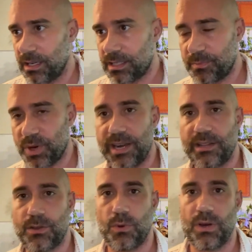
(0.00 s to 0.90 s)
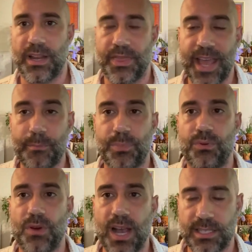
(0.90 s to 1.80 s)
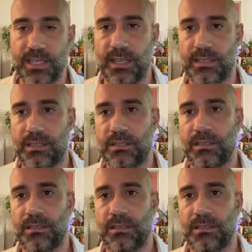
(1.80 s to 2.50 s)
spreading the word, that process